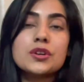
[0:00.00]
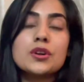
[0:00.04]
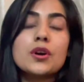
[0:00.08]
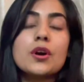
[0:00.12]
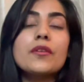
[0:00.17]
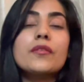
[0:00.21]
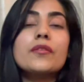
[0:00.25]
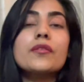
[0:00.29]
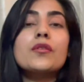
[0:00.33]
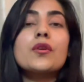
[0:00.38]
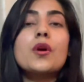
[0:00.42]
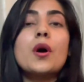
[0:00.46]

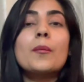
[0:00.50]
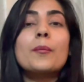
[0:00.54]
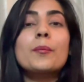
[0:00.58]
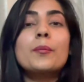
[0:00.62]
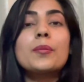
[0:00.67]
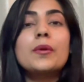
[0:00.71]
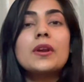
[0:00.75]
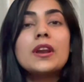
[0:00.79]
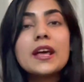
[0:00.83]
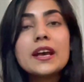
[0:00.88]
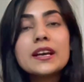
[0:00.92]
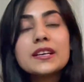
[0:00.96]
of
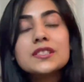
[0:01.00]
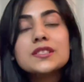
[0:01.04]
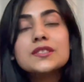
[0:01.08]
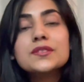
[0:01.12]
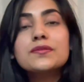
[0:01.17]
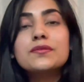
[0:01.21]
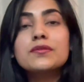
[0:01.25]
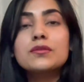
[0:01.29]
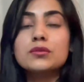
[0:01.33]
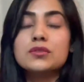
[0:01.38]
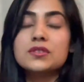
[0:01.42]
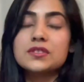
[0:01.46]
complex
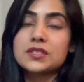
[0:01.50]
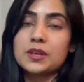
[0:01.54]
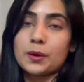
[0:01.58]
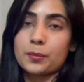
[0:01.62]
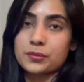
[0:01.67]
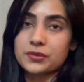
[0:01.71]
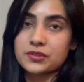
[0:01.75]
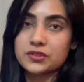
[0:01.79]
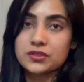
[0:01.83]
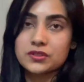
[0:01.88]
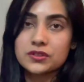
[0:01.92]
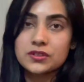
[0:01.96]
food
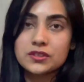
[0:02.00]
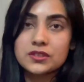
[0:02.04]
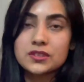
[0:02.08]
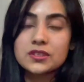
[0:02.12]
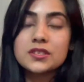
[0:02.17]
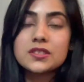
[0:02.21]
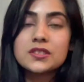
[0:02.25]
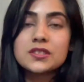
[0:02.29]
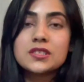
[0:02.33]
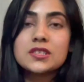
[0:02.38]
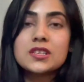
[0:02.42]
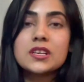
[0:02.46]

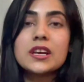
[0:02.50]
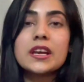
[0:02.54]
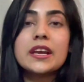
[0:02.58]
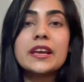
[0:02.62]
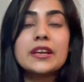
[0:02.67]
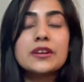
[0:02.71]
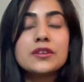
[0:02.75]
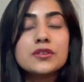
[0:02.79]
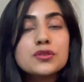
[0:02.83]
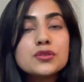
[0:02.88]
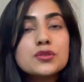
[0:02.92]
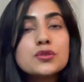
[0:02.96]
substances
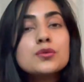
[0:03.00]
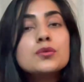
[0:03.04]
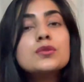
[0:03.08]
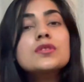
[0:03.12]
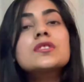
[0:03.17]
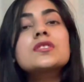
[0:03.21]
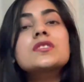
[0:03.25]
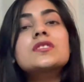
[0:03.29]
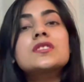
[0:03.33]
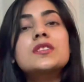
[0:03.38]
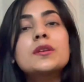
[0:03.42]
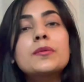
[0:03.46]
into
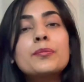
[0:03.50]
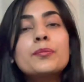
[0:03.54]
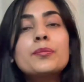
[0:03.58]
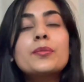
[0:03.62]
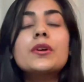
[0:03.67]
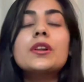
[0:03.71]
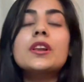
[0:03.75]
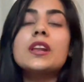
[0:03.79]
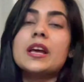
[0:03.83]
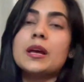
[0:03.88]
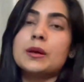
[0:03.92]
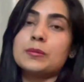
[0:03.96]

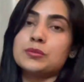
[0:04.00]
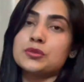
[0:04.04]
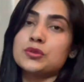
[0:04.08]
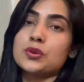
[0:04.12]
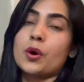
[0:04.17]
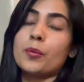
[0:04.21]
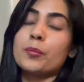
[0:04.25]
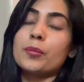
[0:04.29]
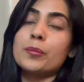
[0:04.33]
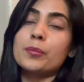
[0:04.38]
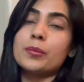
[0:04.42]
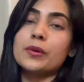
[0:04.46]
simple
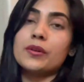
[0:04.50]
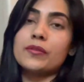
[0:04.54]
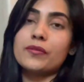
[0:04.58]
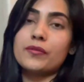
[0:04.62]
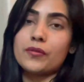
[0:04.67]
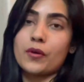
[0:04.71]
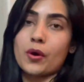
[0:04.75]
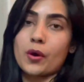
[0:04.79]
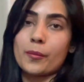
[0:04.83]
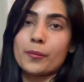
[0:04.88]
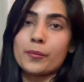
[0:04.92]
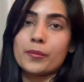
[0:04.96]
absorbable
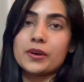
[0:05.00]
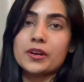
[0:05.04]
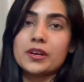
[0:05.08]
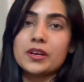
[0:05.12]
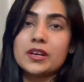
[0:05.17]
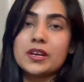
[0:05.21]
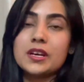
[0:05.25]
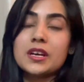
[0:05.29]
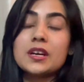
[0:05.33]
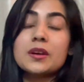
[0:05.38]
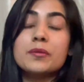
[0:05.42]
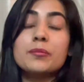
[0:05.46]
form,
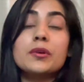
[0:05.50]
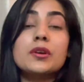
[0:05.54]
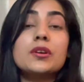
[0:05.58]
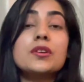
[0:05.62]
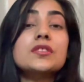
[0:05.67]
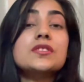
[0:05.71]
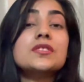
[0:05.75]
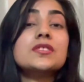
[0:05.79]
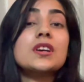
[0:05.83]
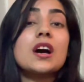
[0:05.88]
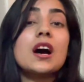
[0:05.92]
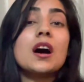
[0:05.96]

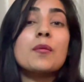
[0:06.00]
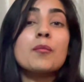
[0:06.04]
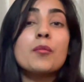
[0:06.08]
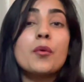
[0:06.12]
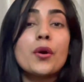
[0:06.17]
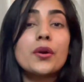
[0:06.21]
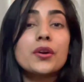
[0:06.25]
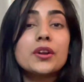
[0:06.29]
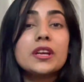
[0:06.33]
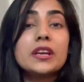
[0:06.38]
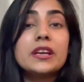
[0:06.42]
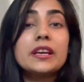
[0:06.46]
because our
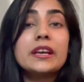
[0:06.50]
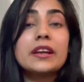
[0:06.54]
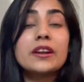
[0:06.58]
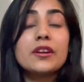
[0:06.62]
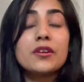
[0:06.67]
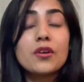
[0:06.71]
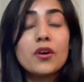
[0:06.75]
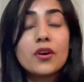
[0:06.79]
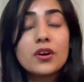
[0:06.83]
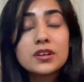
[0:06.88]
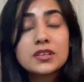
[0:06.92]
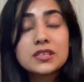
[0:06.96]
body
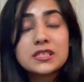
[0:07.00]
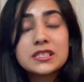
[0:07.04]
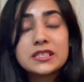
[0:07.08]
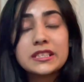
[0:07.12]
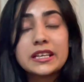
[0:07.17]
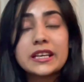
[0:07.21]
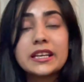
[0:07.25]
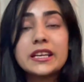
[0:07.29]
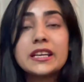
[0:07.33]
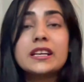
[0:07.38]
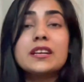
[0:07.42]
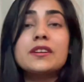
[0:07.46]
cannot
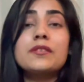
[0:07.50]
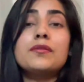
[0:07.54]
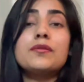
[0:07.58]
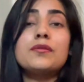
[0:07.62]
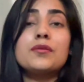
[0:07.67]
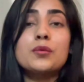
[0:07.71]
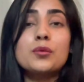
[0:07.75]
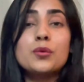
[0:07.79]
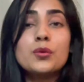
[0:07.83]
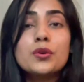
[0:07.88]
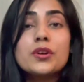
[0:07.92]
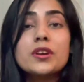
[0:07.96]
take
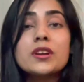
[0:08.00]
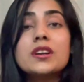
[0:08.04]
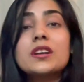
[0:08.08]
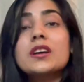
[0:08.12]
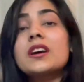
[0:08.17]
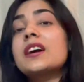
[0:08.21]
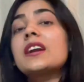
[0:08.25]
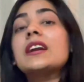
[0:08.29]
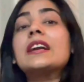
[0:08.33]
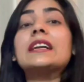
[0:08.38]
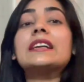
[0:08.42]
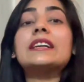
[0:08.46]
food
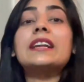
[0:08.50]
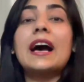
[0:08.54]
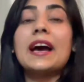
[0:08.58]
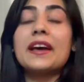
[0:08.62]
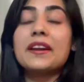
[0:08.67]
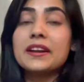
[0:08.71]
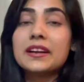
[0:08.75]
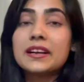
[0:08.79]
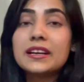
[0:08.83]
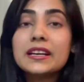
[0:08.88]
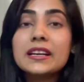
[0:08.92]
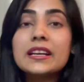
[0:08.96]

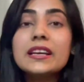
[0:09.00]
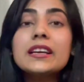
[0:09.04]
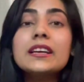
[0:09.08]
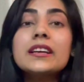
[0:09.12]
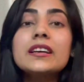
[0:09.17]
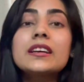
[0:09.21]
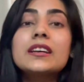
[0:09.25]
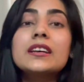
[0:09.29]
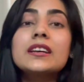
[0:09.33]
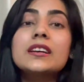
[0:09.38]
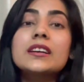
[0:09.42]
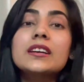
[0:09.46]
directly
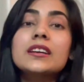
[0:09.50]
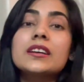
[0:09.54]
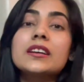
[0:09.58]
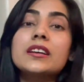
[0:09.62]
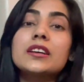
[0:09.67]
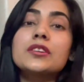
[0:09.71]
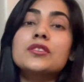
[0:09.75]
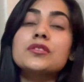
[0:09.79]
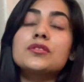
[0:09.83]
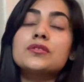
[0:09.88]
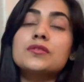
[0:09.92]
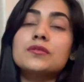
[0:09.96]

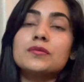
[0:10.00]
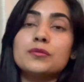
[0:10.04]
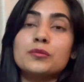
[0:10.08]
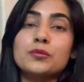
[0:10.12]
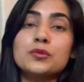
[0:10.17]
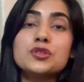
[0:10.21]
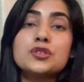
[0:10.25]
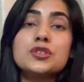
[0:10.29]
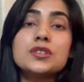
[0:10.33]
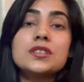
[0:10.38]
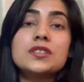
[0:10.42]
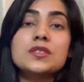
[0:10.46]
in
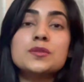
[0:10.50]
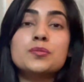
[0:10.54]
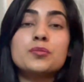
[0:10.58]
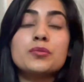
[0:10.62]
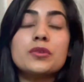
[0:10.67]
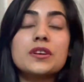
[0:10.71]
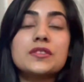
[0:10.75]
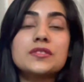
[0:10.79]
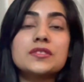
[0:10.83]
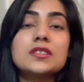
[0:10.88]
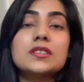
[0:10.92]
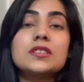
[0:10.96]
which is
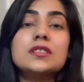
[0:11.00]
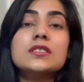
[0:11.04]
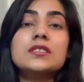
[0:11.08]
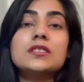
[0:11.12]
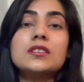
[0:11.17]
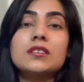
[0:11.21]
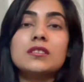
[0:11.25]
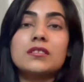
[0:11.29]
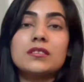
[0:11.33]
present